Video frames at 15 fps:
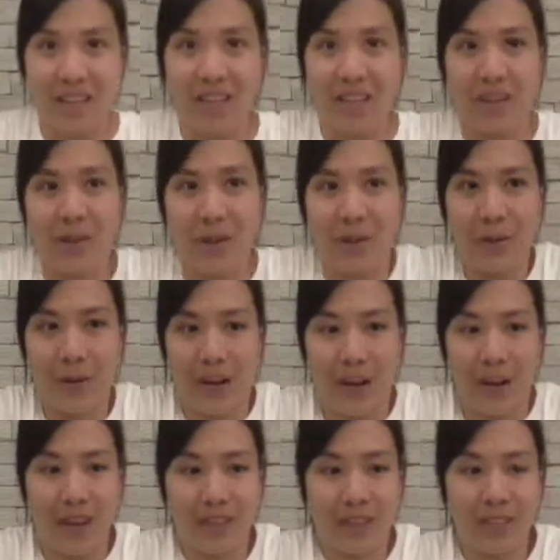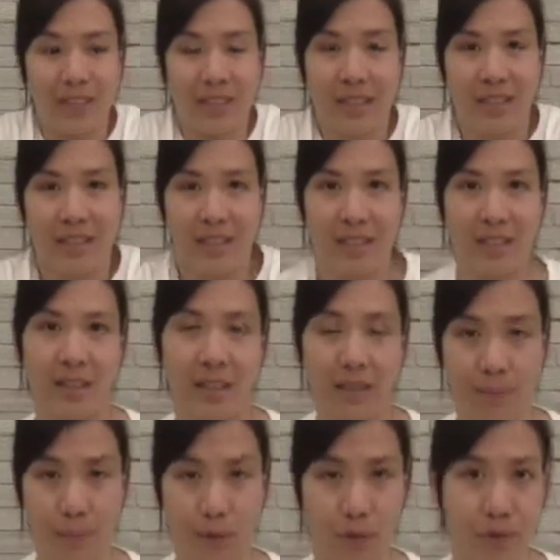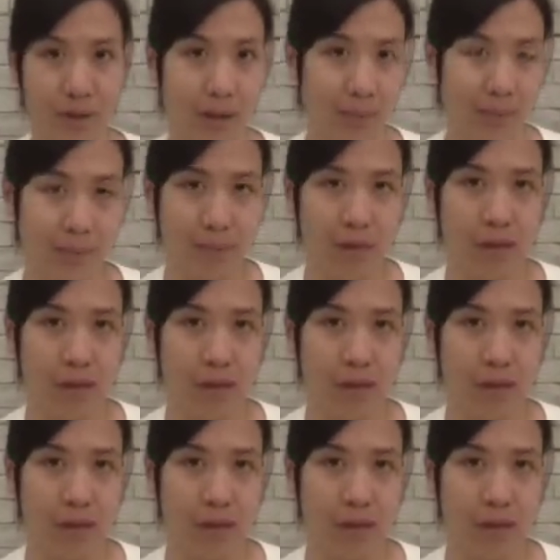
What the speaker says: So I just attended a program